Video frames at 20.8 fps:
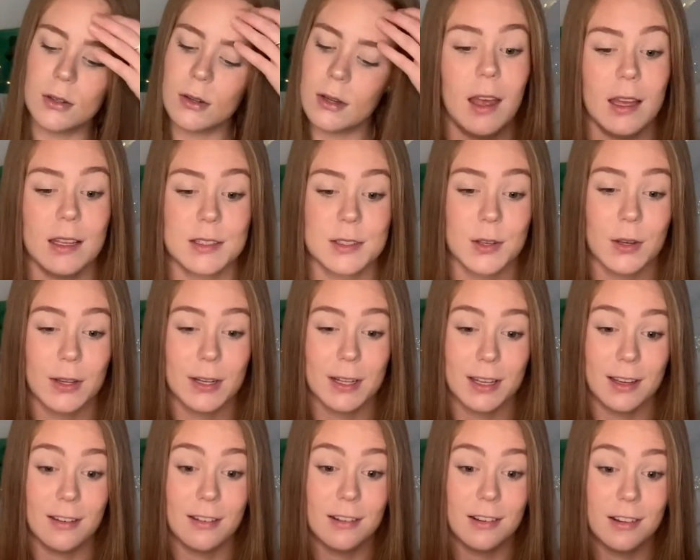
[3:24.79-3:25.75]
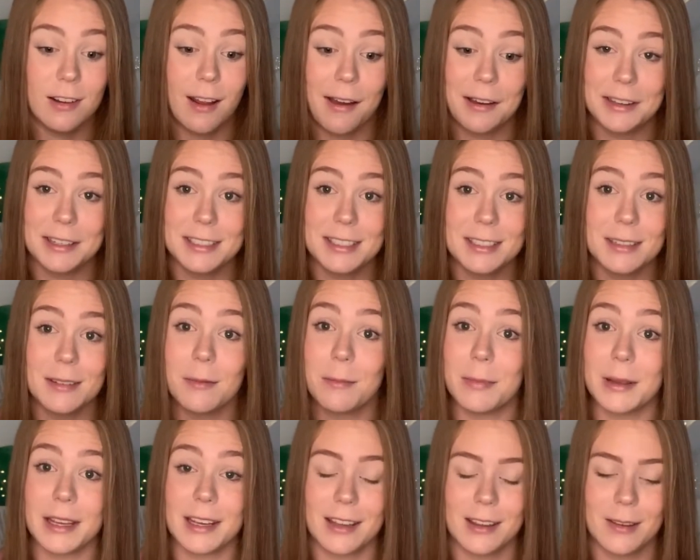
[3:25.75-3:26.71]
And it's got a nice
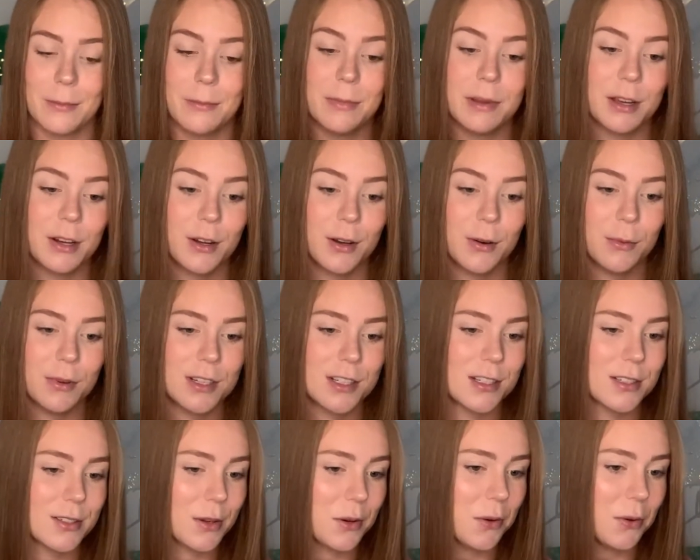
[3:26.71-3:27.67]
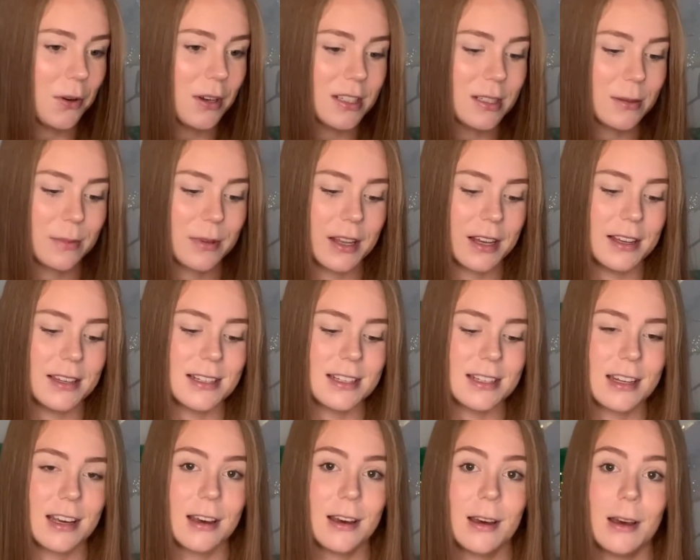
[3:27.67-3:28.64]
big mirror, which is always a plus.
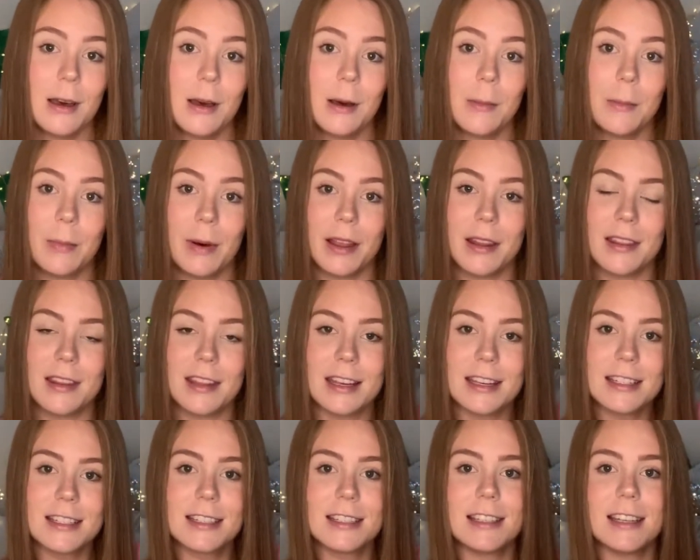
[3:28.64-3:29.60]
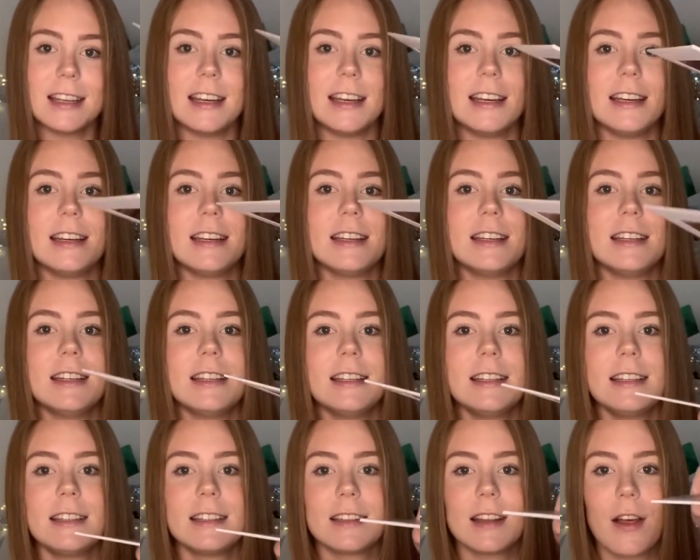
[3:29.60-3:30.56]
But this
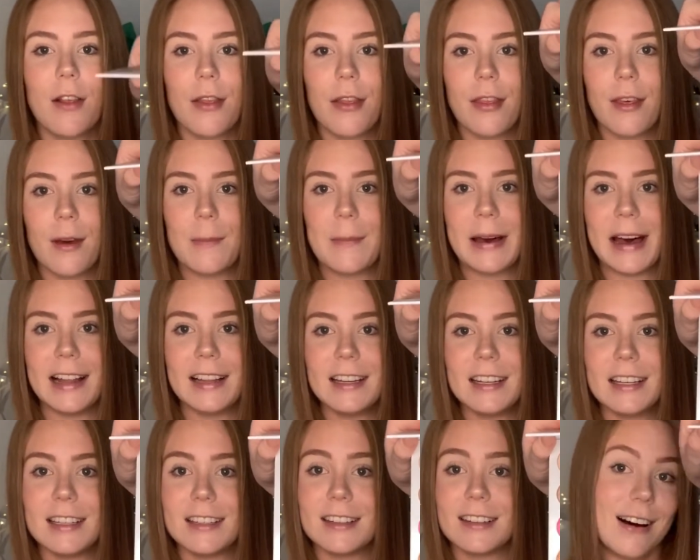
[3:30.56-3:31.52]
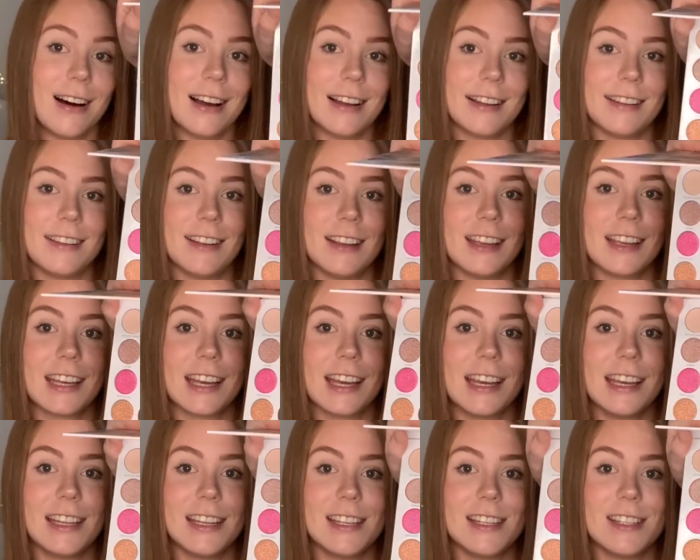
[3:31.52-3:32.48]
is the palette. I think
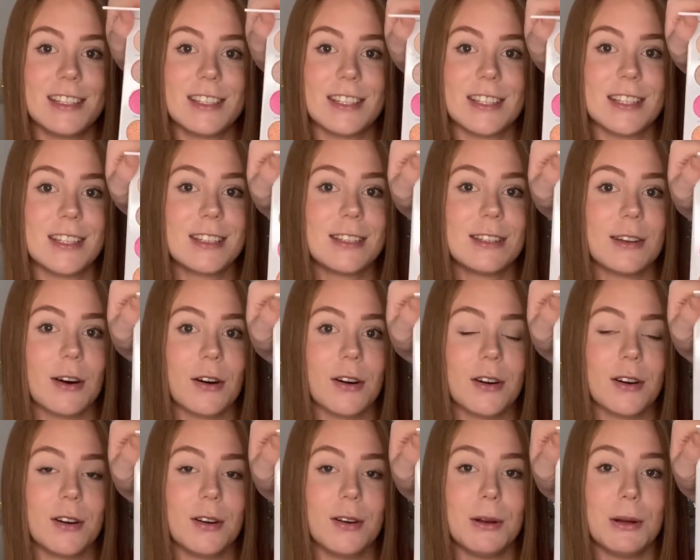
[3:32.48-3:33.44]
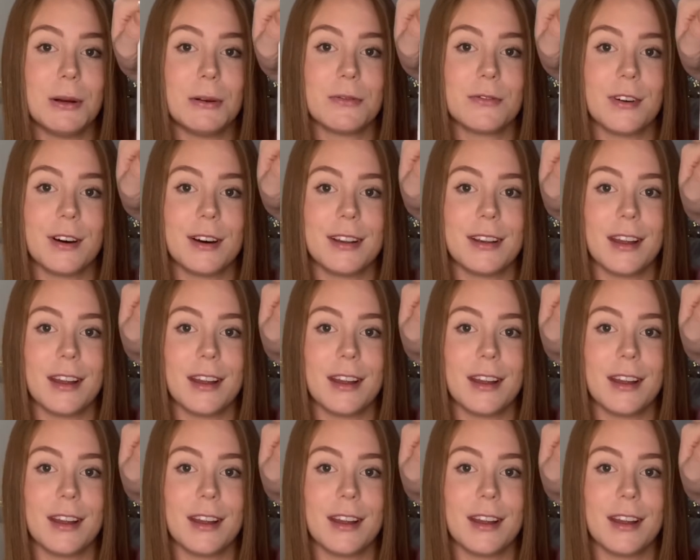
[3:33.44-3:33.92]
it is just so fun.